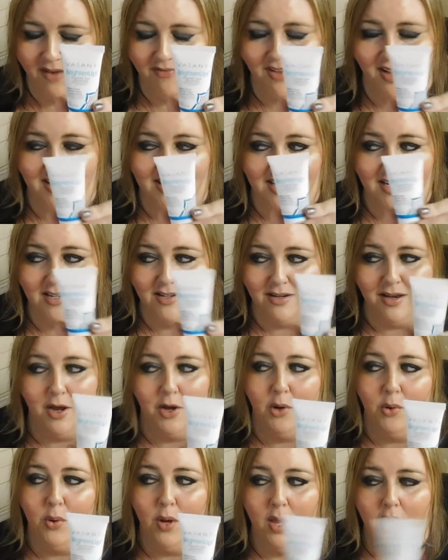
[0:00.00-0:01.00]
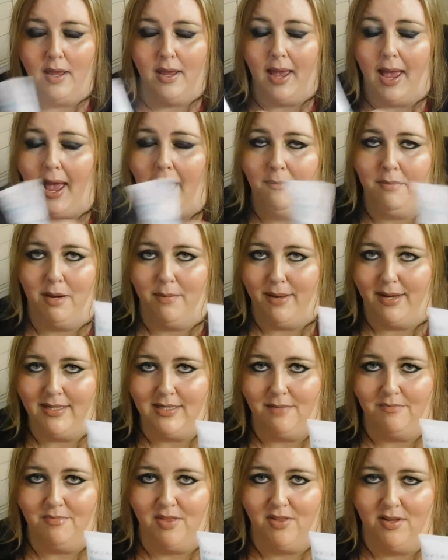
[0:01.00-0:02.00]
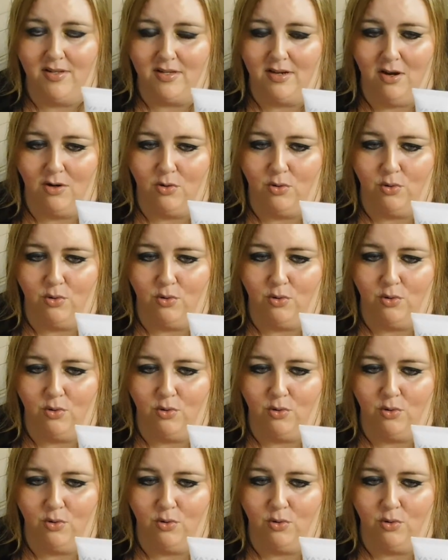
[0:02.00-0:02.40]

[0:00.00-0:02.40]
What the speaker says: If I didn't know, I may buy something that's not